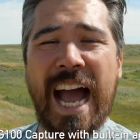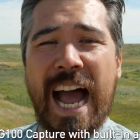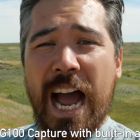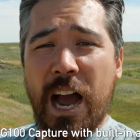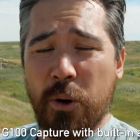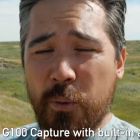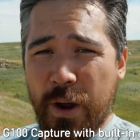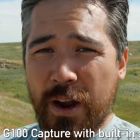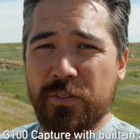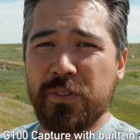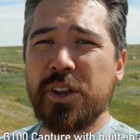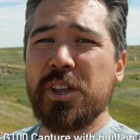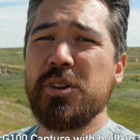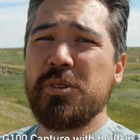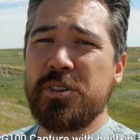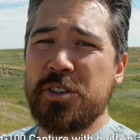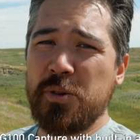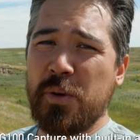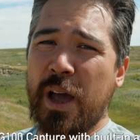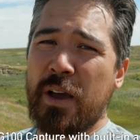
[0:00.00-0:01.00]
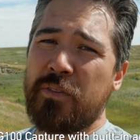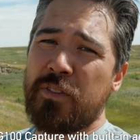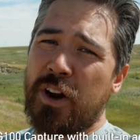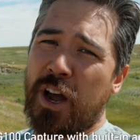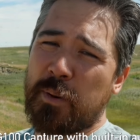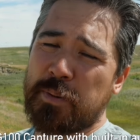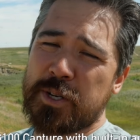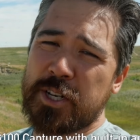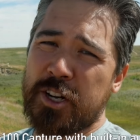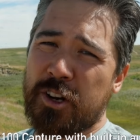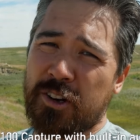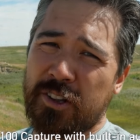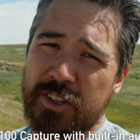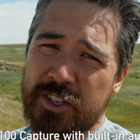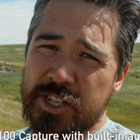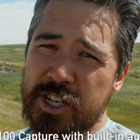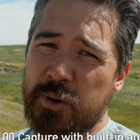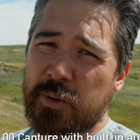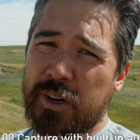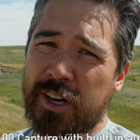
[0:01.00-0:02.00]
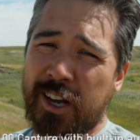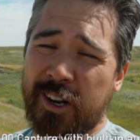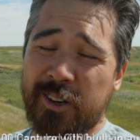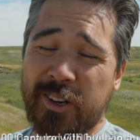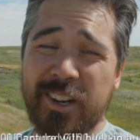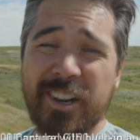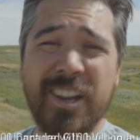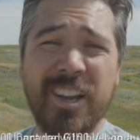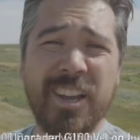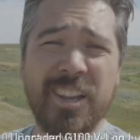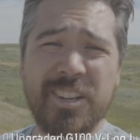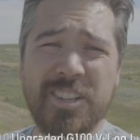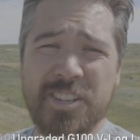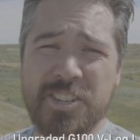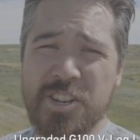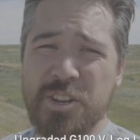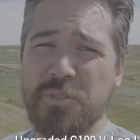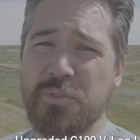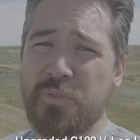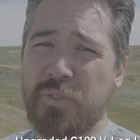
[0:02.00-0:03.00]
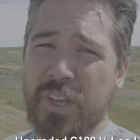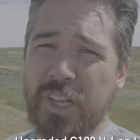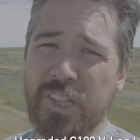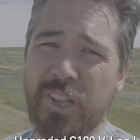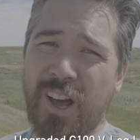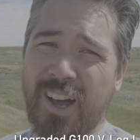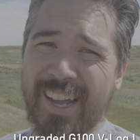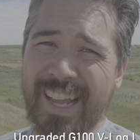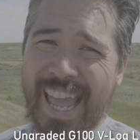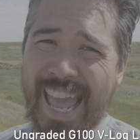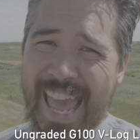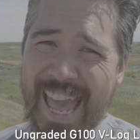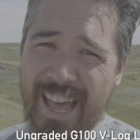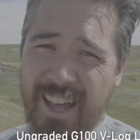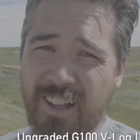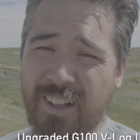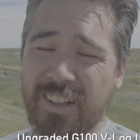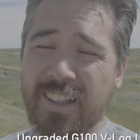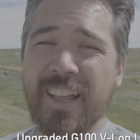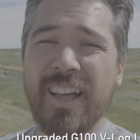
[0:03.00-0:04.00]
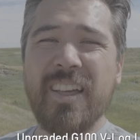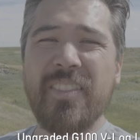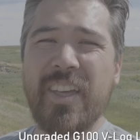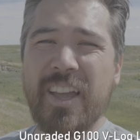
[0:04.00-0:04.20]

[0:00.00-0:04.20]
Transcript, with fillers: However, you do have an option here on the G100 to shoot Vlog-L.